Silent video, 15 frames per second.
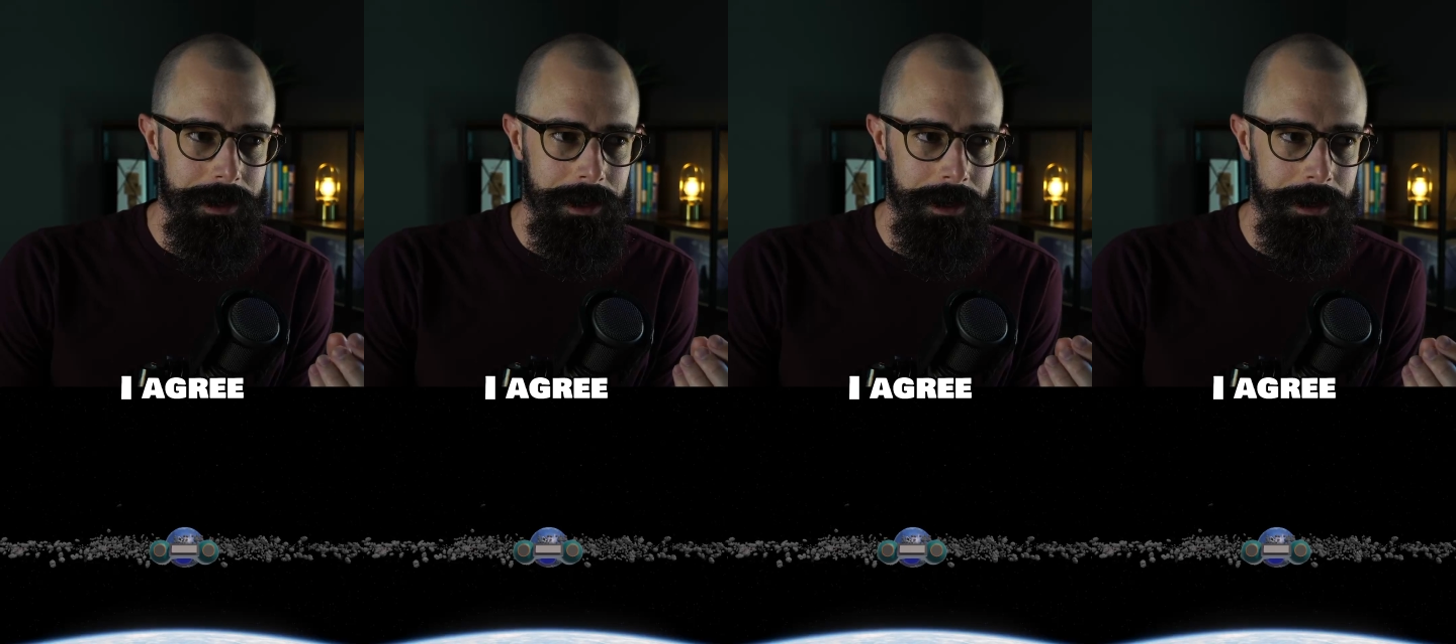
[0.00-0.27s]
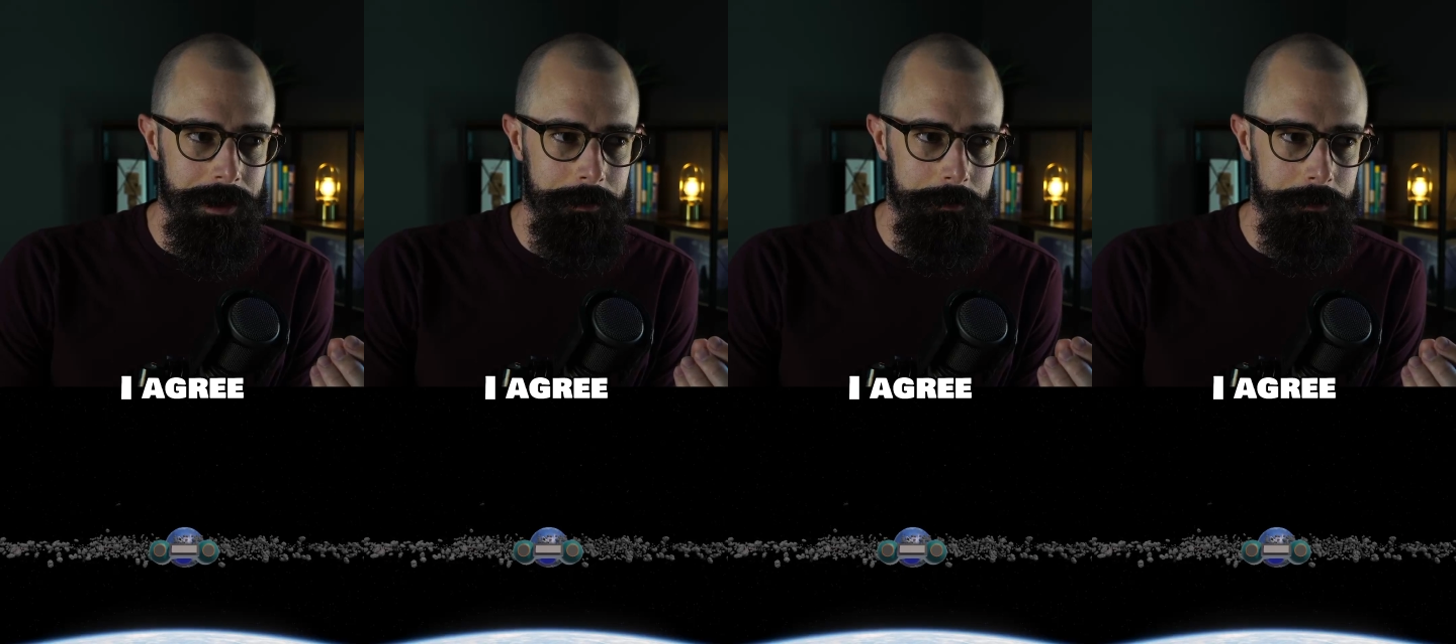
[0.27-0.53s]

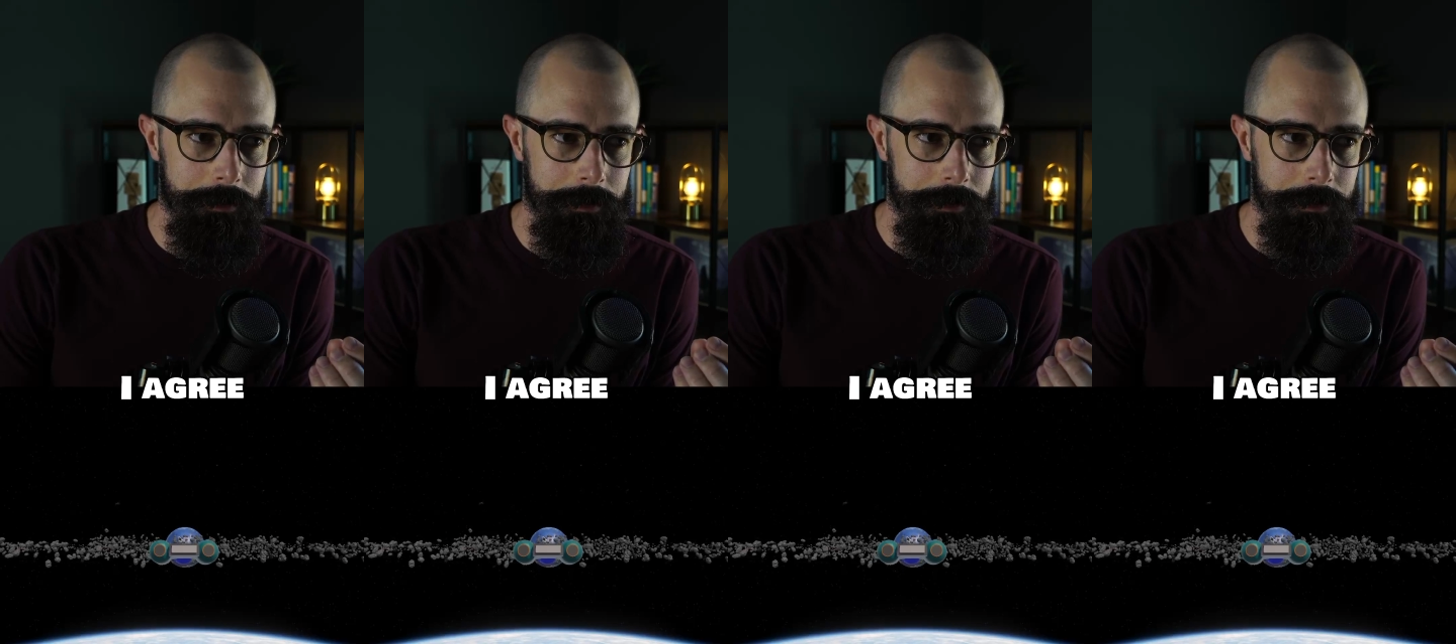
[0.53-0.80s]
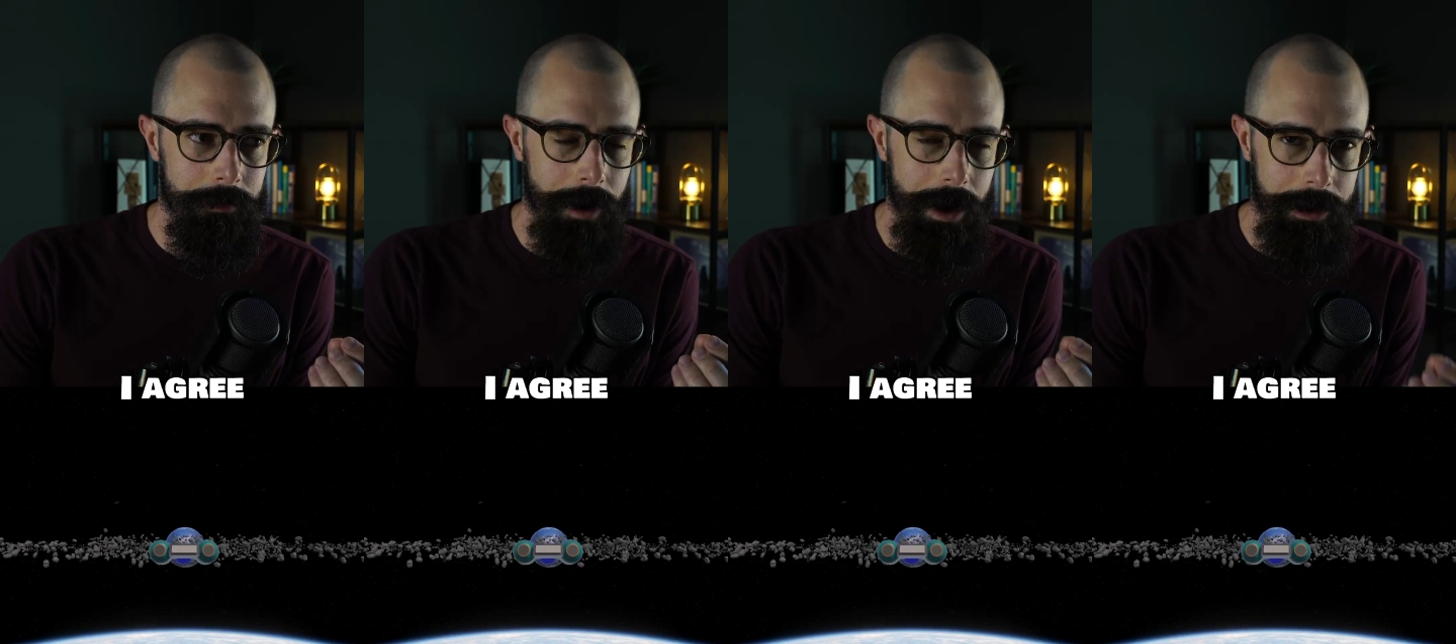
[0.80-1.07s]
um,
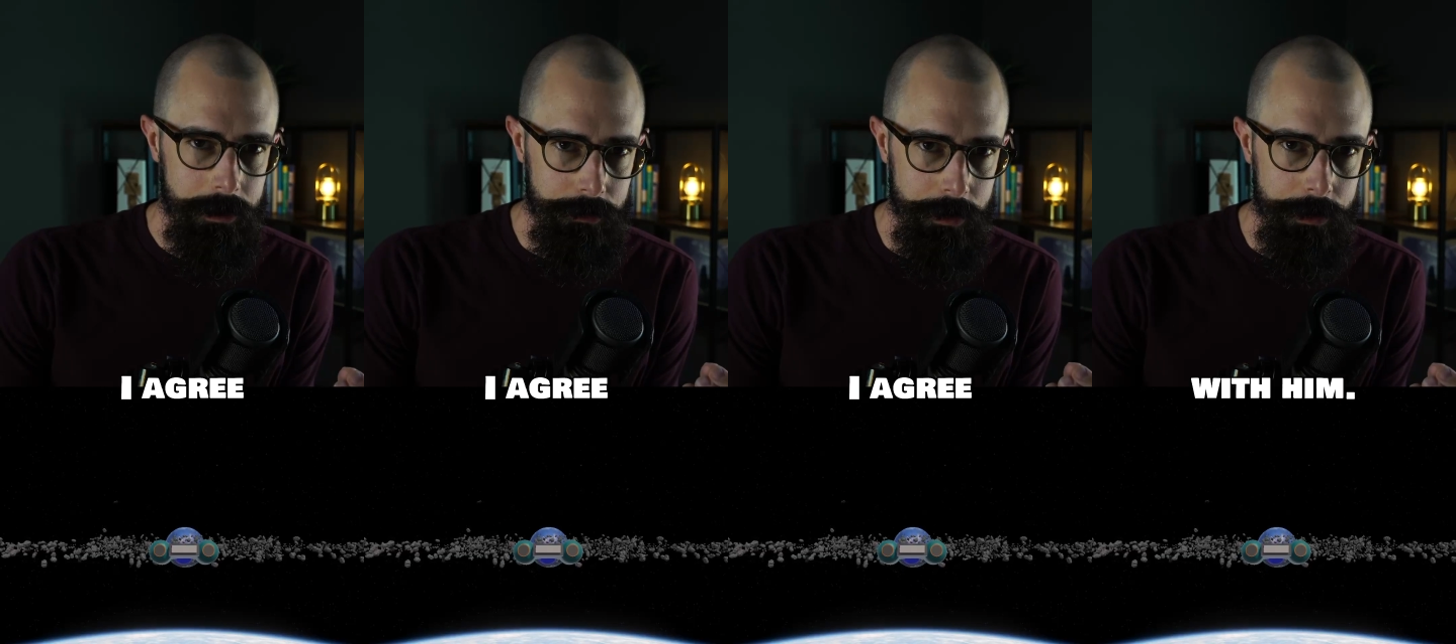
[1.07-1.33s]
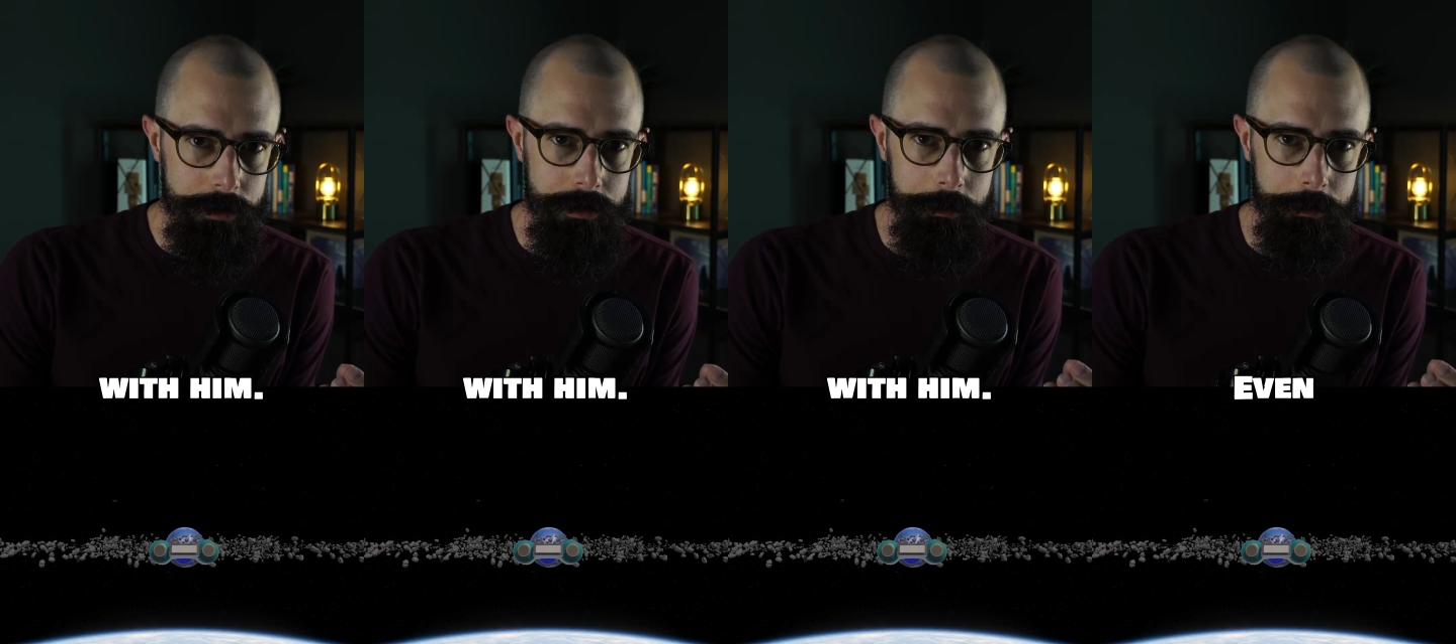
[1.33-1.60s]
I agree
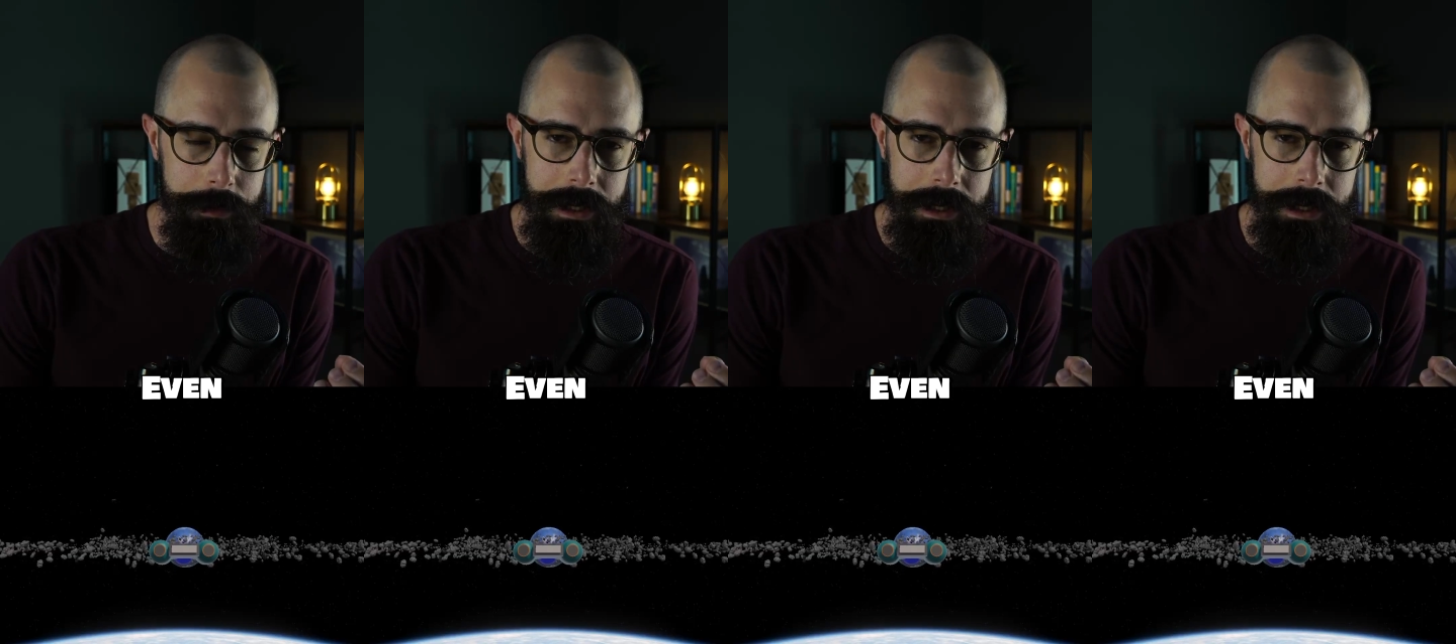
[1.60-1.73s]
with him.